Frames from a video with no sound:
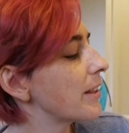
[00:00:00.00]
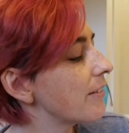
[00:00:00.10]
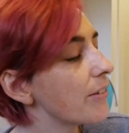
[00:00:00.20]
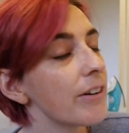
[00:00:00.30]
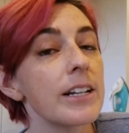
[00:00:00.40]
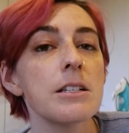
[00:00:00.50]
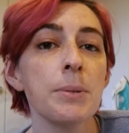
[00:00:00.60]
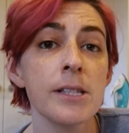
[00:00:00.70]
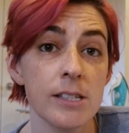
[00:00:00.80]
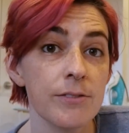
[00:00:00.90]
they're very
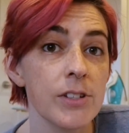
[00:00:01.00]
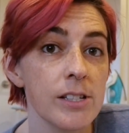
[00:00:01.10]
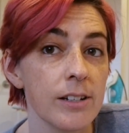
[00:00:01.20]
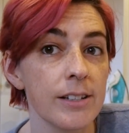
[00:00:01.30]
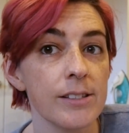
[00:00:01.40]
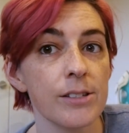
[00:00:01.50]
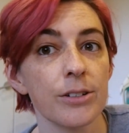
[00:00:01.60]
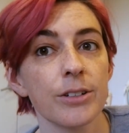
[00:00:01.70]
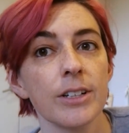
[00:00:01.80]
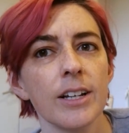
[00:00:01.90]
expensive designs,
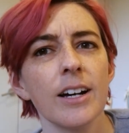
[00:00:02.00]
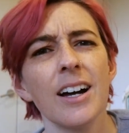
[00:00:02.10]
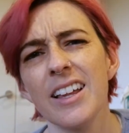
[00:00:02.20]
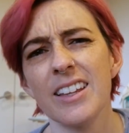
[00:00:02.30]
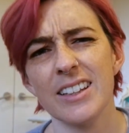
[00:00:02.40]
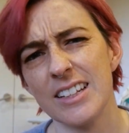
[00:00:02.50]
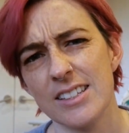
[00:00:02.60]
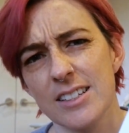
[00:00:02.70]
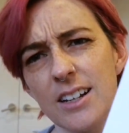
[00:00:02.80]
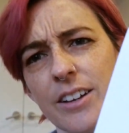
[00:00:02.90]
so I think
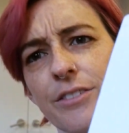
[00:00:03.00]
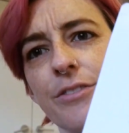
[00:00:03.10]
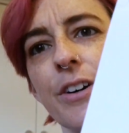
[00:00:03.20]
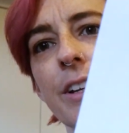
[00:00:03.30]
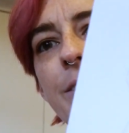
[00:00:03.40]
that's kind of fine.